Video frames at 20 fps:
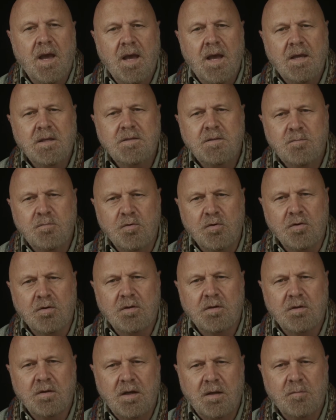As a
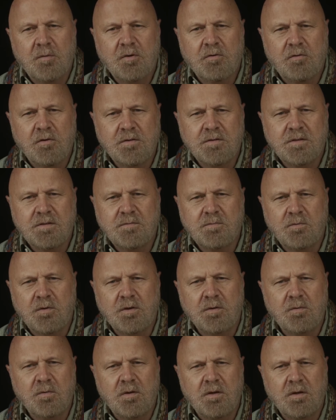book, Climate Crisis
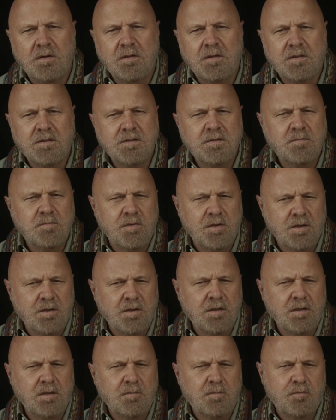101 is
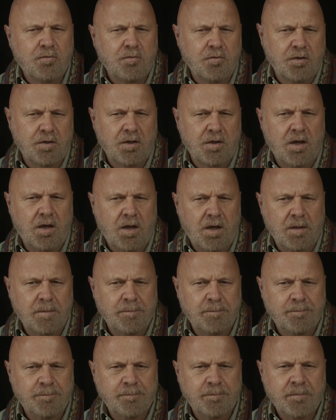admittedly pretty odd,
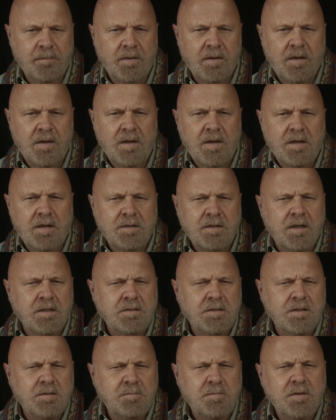not
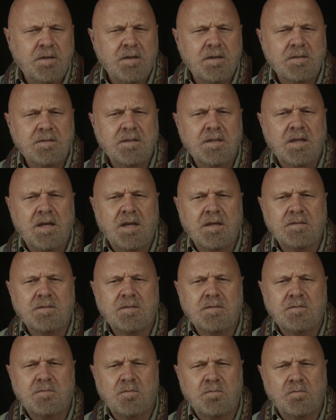just because it
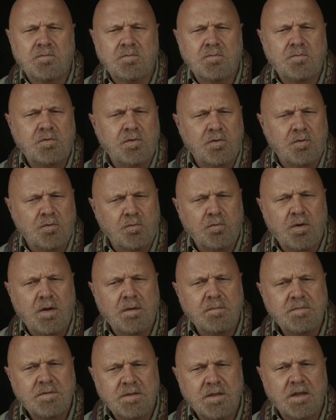has
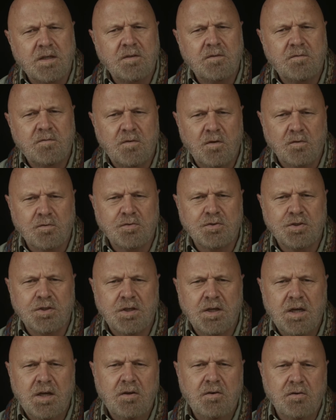website
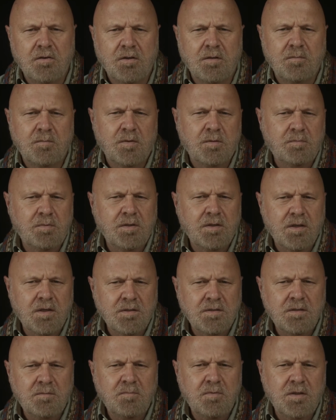functionality, but
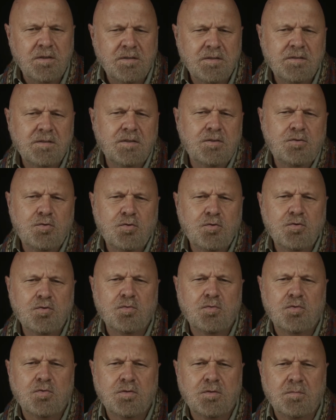because it places
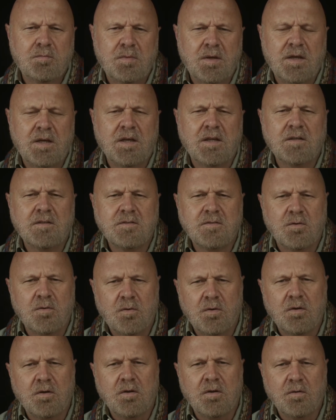unusual demands
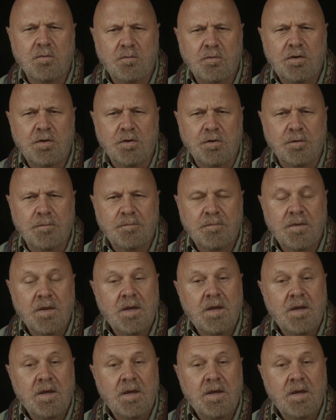on the reader.